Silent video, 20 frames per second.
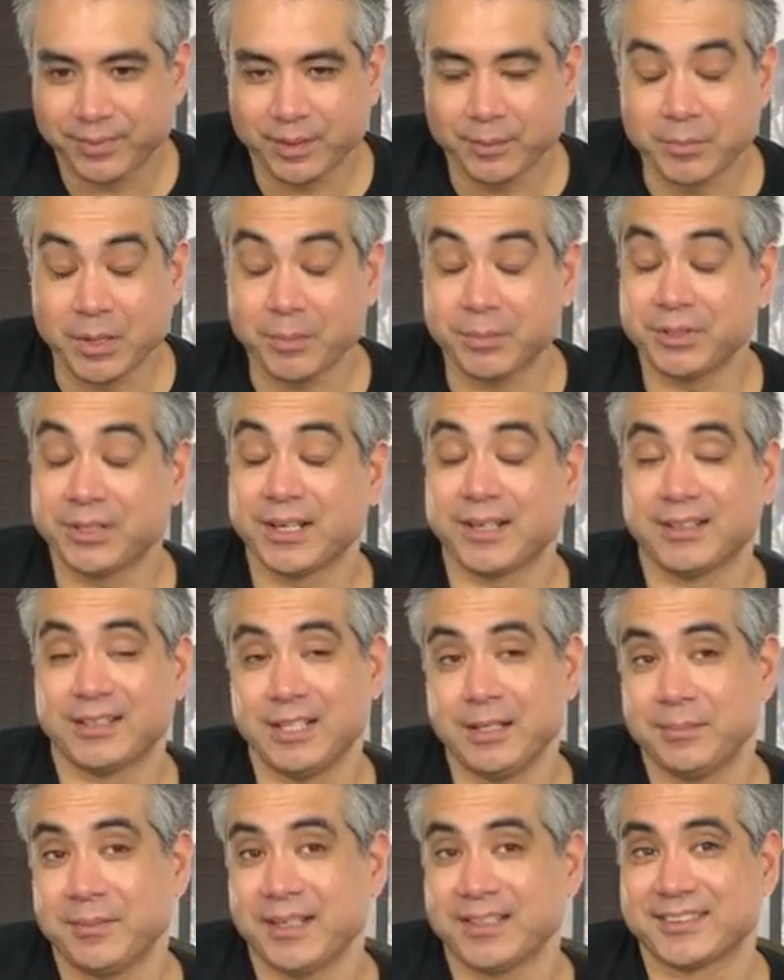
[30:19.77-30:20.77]
Remember, you got to
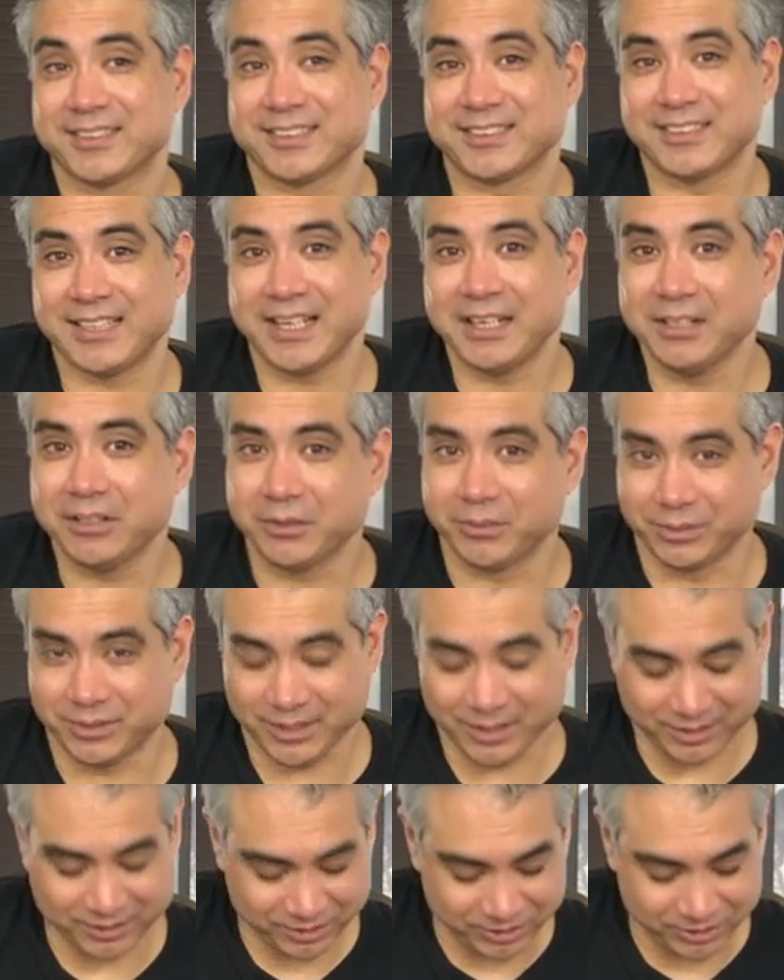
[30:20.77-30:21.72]
keep that sustain going. You got to